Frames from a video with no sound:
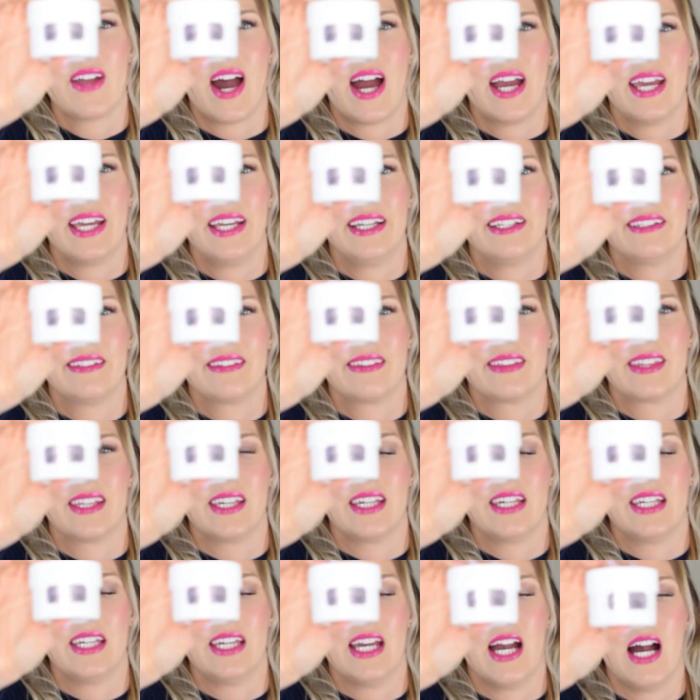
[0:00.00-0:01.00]
that is
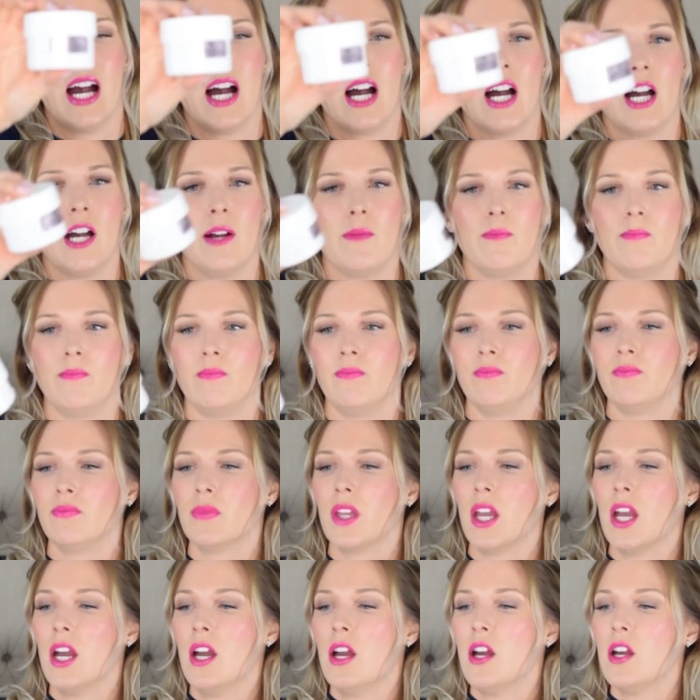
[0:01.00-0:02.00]
the
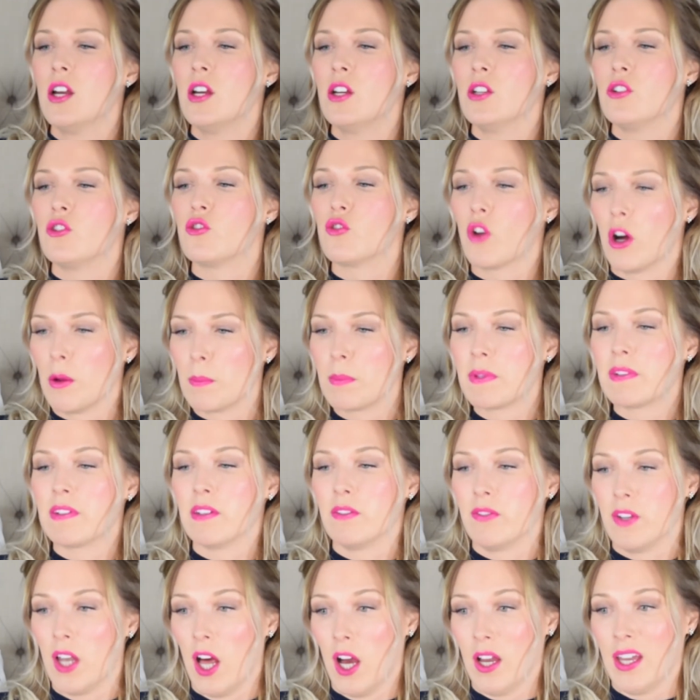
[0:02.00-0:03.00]
Drops
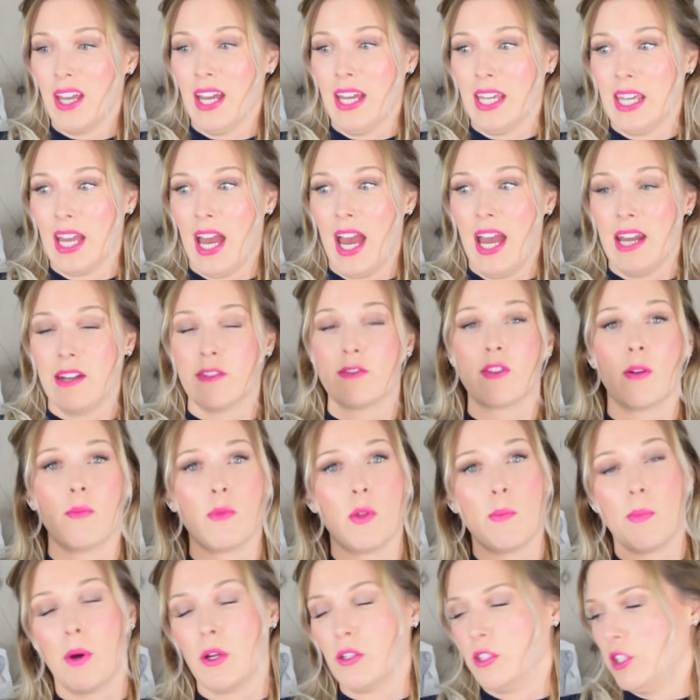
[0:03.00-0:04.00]
of Light, again from
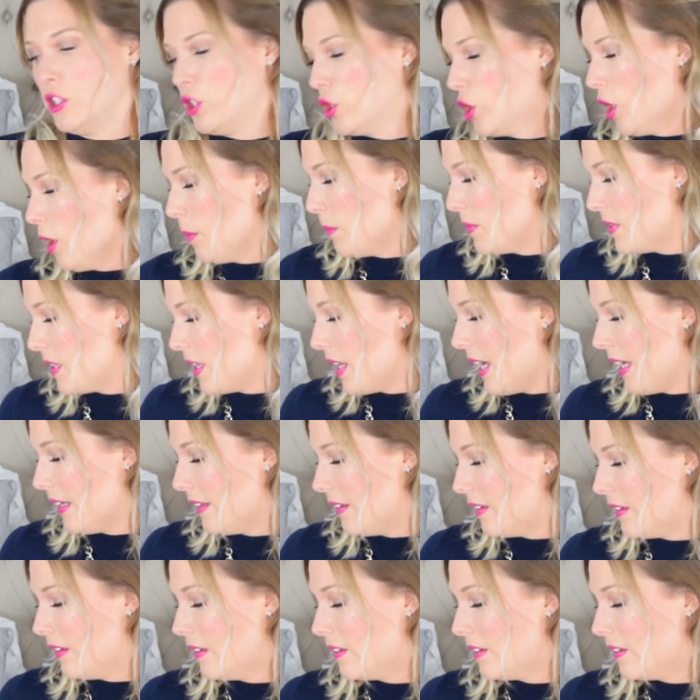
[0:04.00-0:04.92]
the Body Shop. So that's the